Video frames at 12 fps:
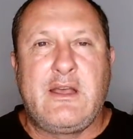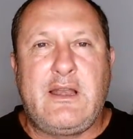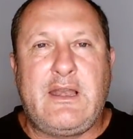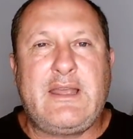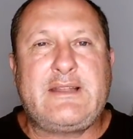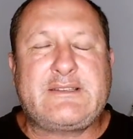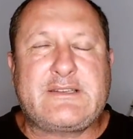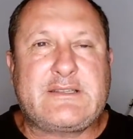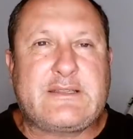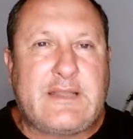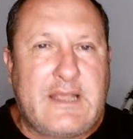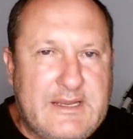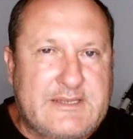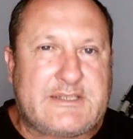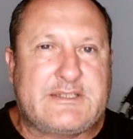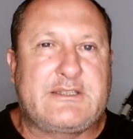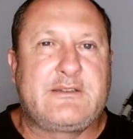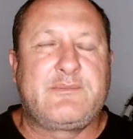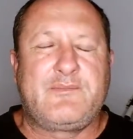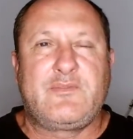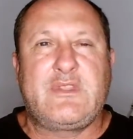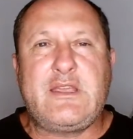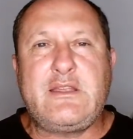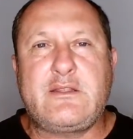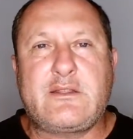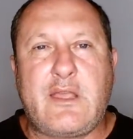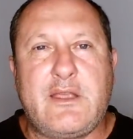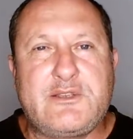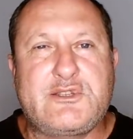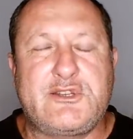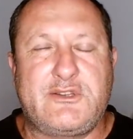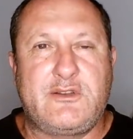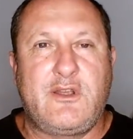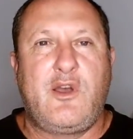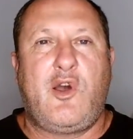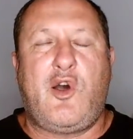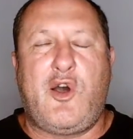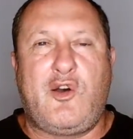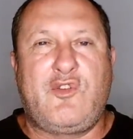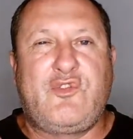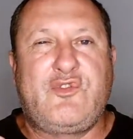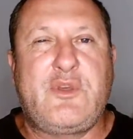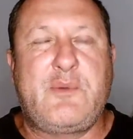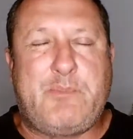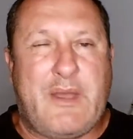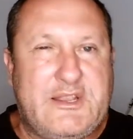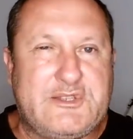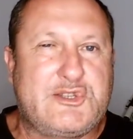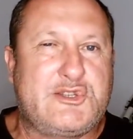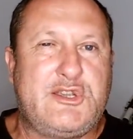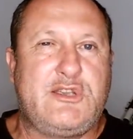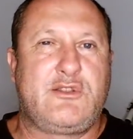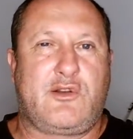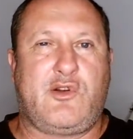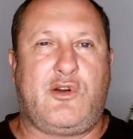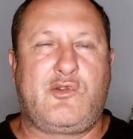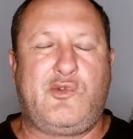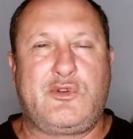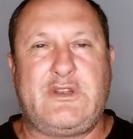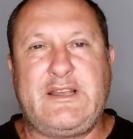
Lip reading: Let's test the intention of the bench in the Concord.